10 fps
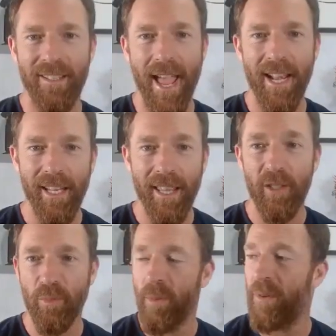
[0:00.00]
And sadly,
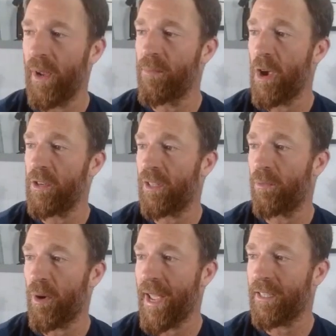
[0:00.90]
that's probably where most
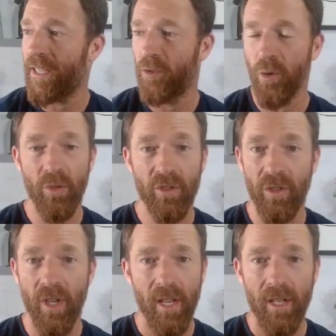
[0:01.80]
of the players that I've talked
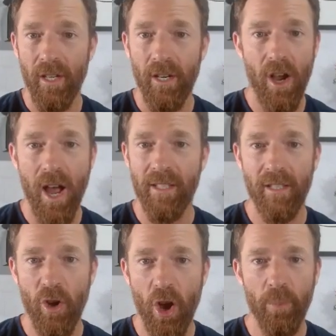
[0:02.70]
to,
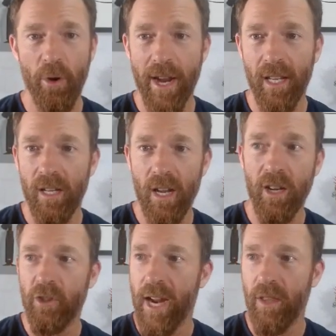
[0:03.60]
guys, it's heartbreaking. No,
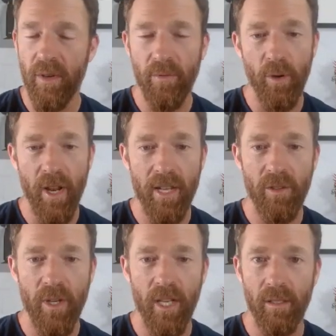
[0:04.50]
I train 3-4 days
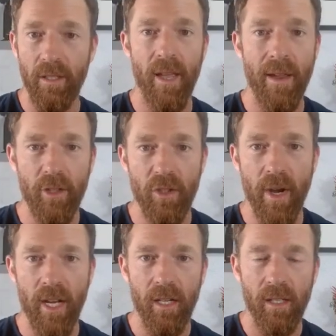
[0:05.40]
a week. I average
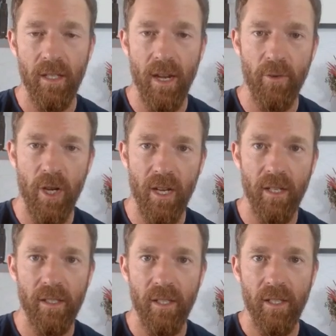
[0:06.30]
20 every
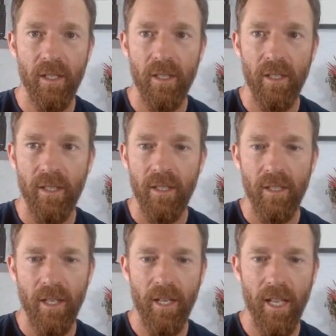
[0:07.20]
year.
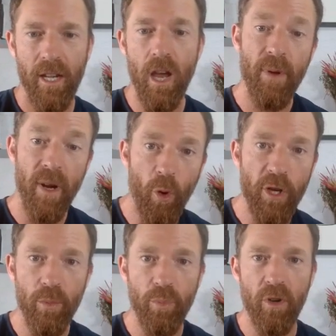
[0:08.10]
Okay, no, but I'm
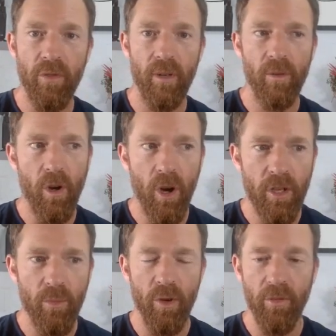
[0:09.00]
always improving. Or are
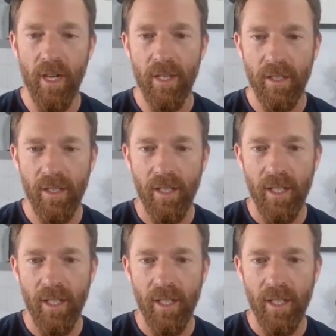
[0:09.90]
you improving?